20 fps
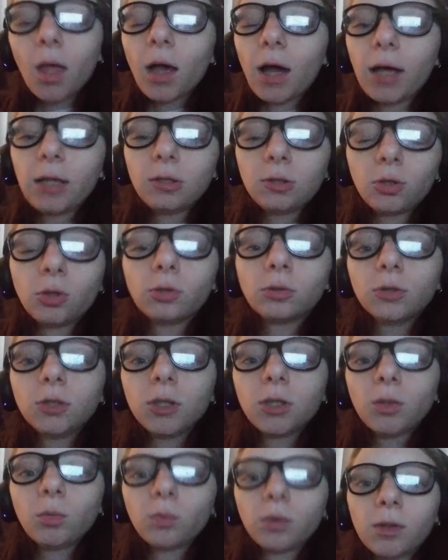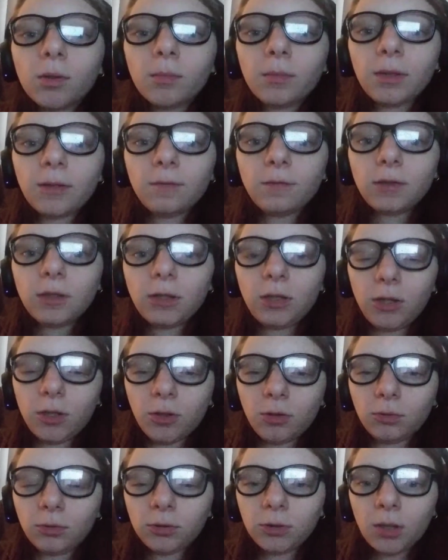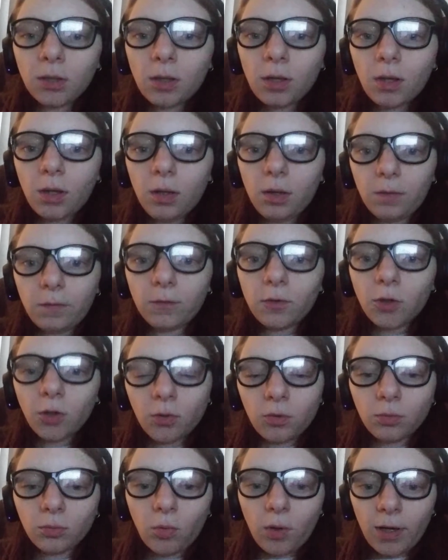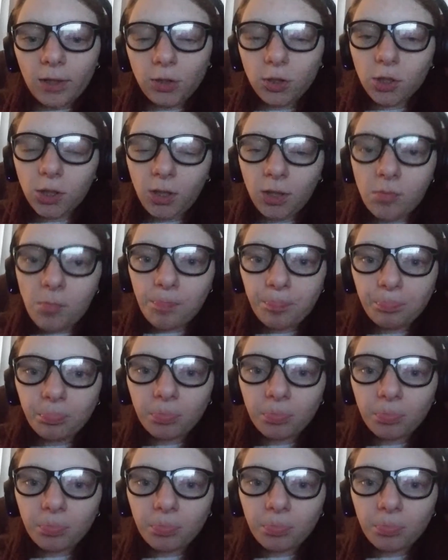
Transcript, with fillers: I told you in one of my videos, if you go watch it,